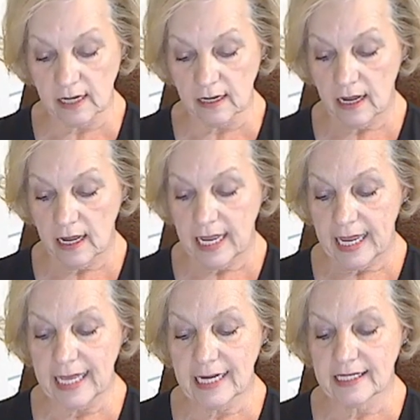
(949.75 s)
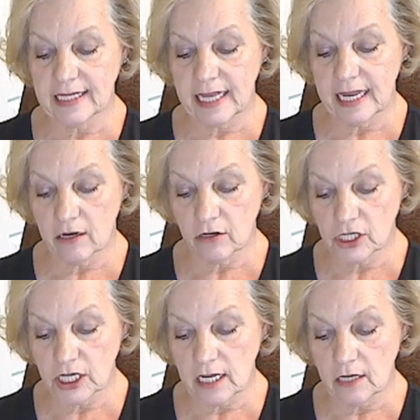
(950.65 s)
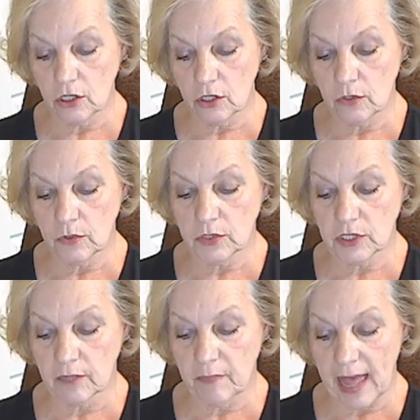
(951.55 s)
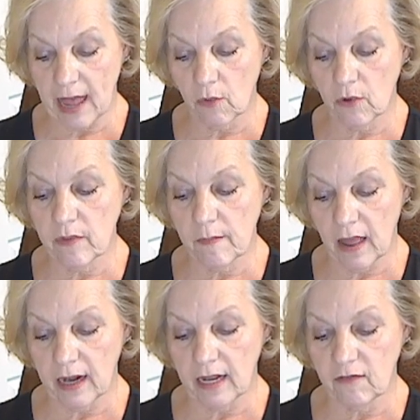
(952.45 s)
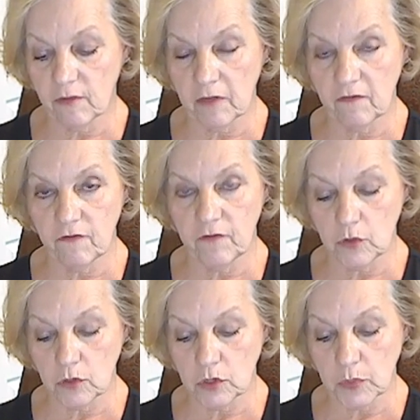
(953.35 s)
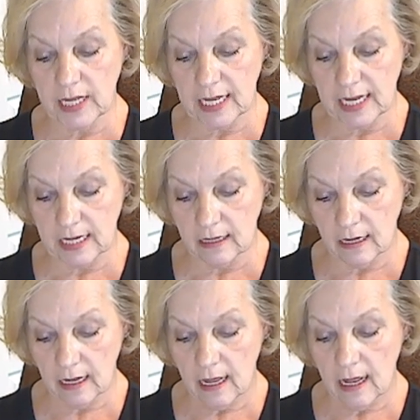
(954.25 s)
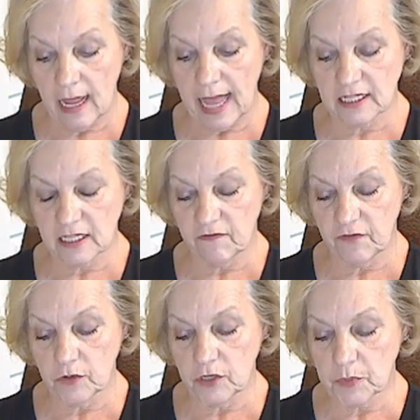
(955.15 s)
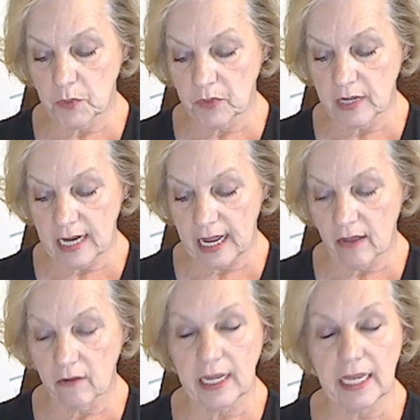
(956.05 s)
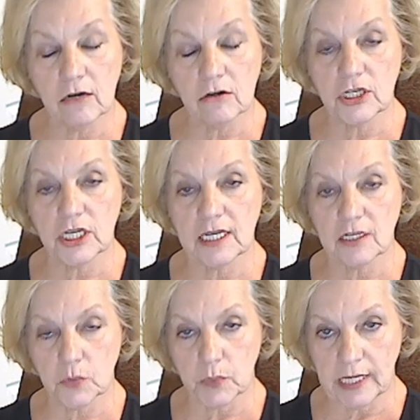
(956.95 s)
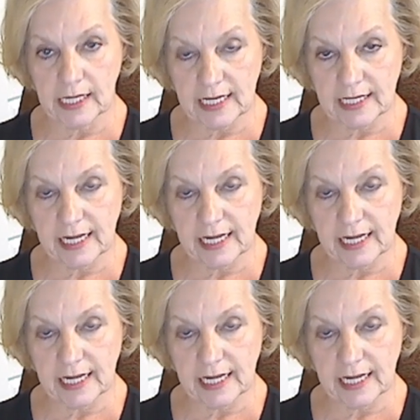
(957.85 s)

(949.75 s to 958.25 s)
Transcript: As the food is broken down, energy is released. ATP is that energy. This energy cannot be used directly by the cells.